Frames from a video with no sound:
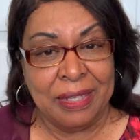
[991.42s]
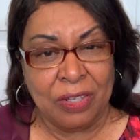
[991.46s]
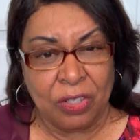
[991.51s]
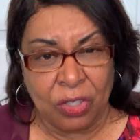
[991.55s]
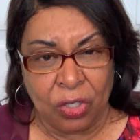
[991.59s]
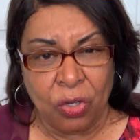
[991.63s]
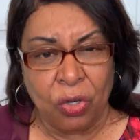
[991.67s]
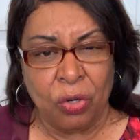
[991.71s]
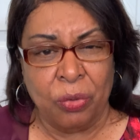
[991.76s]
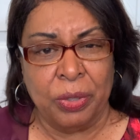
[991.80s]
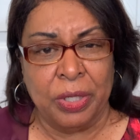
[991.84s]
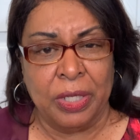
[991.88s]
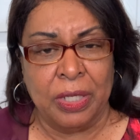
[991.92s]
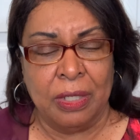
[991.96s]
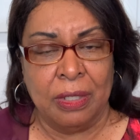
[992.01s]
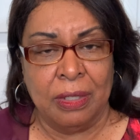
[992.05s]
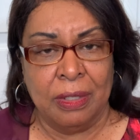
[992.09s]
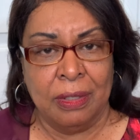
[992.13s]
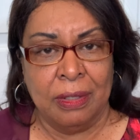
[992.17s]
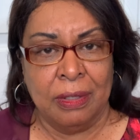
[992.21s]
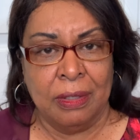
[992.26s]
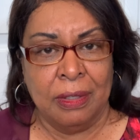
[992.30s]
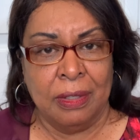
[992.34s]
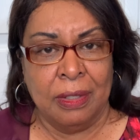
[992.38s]
glory
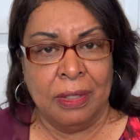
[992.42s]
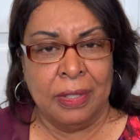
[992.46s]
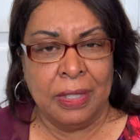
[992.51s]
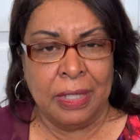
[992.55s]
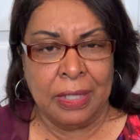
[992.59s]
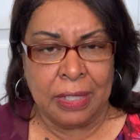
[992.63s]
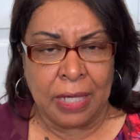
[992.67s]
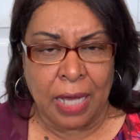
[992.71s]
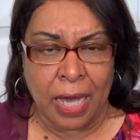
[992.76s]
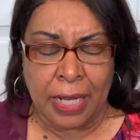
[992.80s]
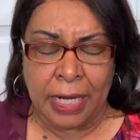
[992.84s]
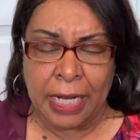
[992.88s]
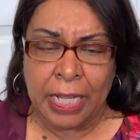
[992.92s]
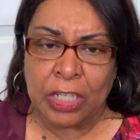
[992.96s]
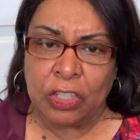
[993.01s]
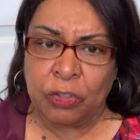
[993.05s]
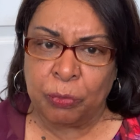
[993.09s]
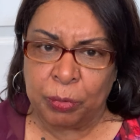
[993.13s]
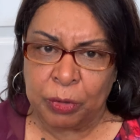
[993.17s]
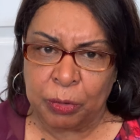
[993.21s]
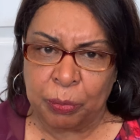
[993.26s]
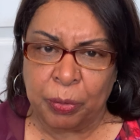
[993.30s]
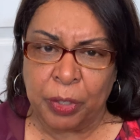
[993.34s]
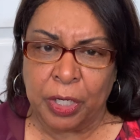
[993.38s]
that God has
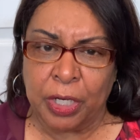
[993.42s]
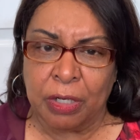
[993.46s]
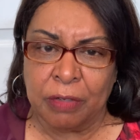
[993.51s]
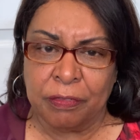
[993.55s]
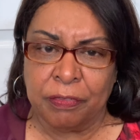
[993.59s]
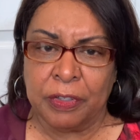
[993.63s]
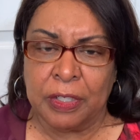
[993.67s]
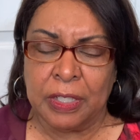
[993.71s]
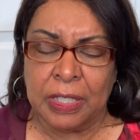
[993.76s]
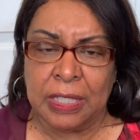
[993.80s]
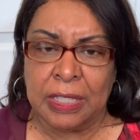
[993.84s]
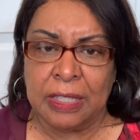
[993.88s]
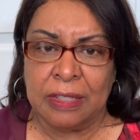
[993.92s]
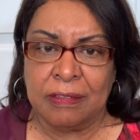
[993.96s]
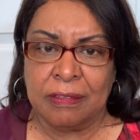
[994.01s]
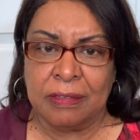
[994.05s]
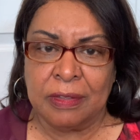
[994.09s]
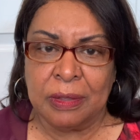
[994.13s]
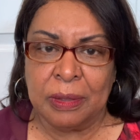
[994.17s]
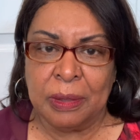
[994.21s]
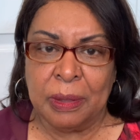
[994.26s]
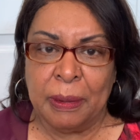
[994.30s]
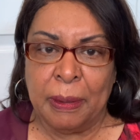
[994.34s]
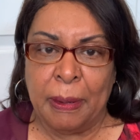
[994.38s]
prepared for us.
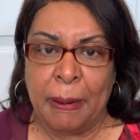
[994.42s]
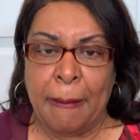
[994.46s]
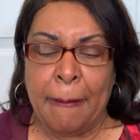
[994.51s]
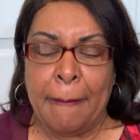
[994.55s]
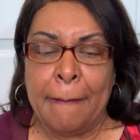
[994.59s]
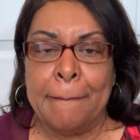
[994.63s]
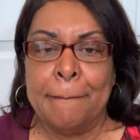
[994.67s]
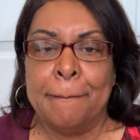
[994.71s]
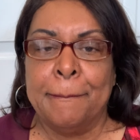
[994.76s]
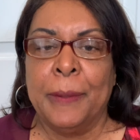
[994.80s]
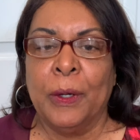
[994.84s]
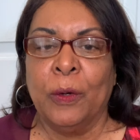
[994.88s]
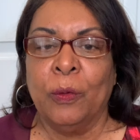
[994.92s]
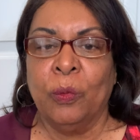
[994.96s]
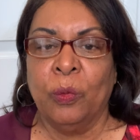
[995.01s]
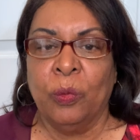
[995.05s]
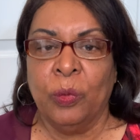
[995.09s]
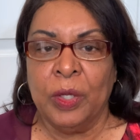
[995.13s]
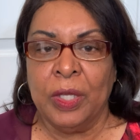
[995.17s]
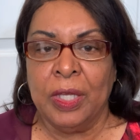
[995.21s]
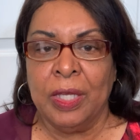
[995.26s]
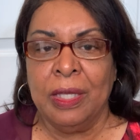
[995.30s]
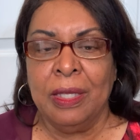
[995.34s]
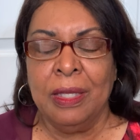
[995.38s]
But
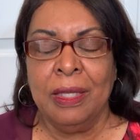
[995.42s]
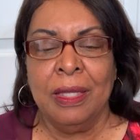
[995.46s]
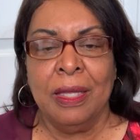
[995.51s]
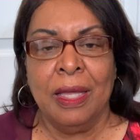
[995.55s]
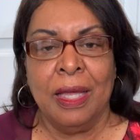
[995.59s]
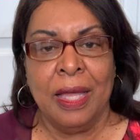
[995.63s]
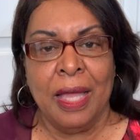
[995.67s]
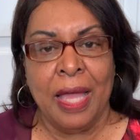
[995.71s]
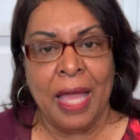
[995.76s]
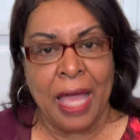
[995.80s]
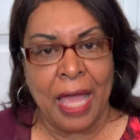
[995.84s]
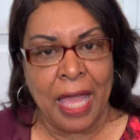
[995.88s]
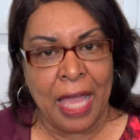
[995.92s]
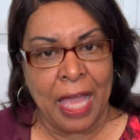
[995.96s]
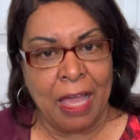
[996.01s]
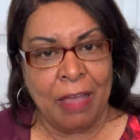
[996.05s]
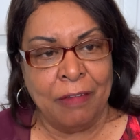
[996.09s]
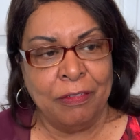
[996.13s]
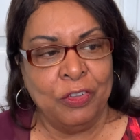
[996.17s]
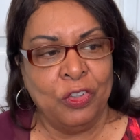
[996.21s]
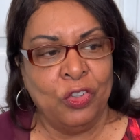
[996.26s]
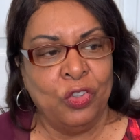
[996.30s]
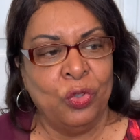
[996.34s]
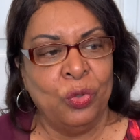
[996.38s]
we
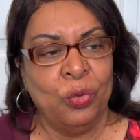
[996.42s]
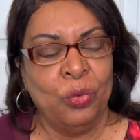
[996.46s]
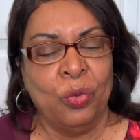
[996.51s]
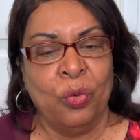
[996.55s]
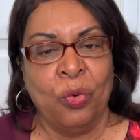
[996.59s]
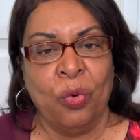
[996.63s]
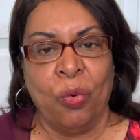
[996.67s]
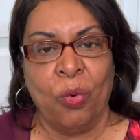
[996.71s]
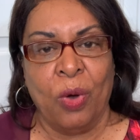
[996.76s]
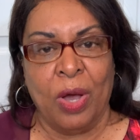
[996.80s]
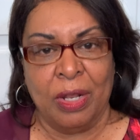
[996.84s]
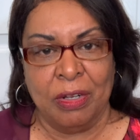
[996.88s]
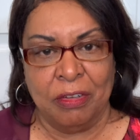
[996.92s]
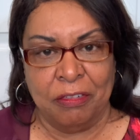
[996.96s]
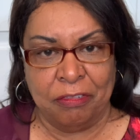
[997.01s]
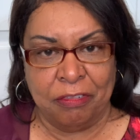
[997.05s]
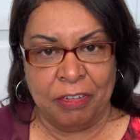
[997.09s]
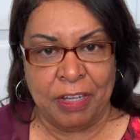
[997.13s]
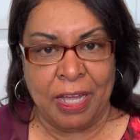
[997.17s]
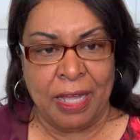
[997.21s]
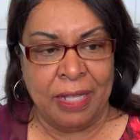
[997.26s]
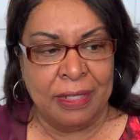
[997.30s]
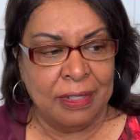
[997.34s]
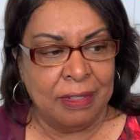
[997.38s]
have to
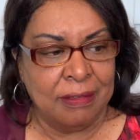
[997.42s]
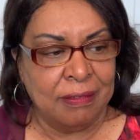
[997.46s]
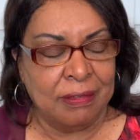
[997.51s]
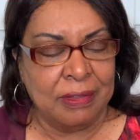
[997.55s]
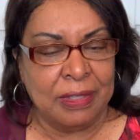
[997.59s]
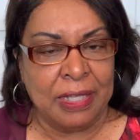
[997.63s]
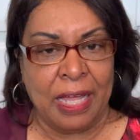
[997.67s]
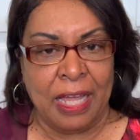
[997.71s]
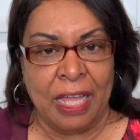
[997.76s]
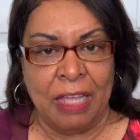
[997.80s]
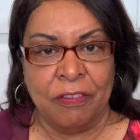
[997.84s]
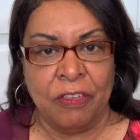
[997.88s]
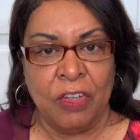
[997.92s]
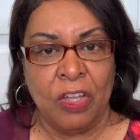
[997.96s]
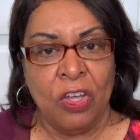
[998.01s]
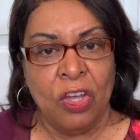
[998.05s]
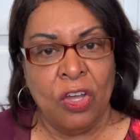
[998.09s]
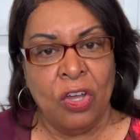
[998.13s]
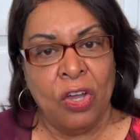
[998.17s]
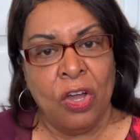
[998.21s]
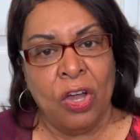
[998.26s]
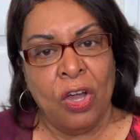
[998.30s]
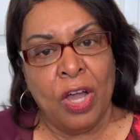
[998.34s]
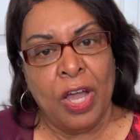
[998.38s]
qualify in this life
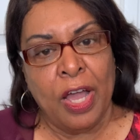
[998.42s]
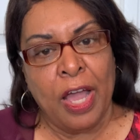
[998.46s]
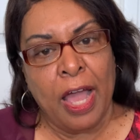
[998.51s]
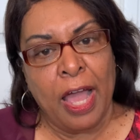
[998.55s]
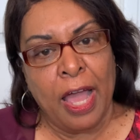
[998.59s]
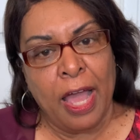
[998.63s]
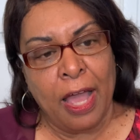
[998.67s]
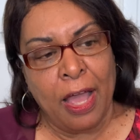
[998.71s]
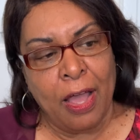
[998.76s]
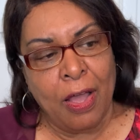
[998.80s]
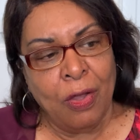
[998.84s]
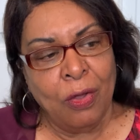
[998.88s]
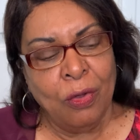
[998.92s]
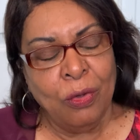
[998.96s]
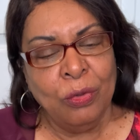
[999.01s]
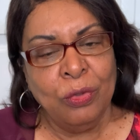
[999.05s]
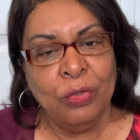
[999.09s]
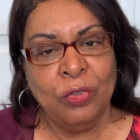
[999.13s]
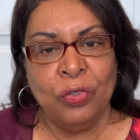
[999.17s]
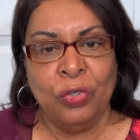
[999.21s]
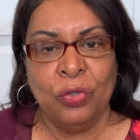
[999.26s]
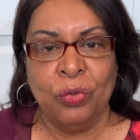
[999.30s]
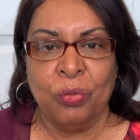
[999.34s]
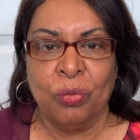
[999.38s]
how
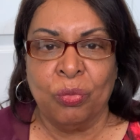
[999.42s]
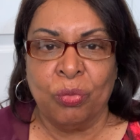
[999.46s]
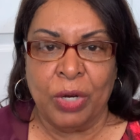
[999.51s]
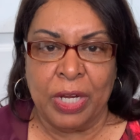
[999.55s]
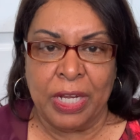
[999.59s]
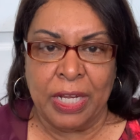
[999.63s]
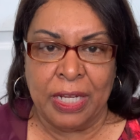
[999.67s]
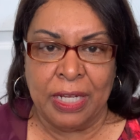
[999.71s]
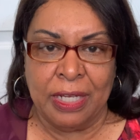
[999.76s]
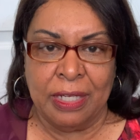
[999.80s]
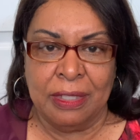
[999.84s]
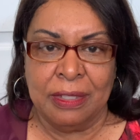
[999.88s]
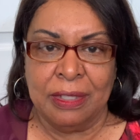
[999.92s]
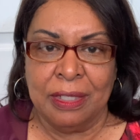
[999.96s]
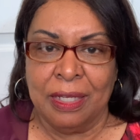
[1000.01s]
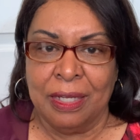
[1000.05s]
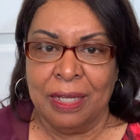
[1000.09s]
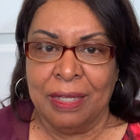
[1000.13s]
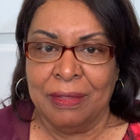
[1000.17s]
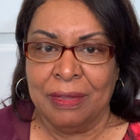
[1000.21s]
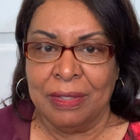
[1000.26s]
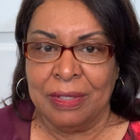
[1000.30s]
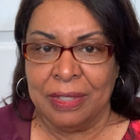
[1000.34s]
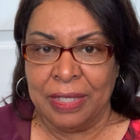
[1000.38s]
to reign
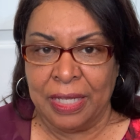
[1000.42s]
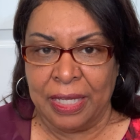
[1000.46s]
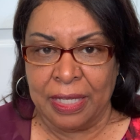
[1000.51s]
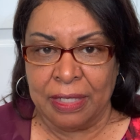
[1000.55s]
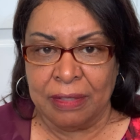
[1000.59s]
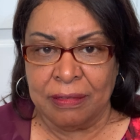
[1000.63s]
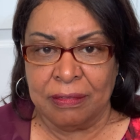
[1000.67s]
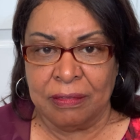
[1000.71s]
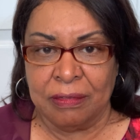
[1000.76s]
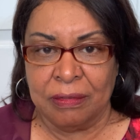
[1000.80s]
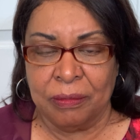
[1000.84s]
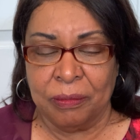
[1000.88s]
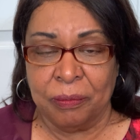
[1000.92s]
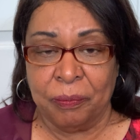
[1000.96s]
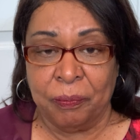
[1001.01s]
in the next.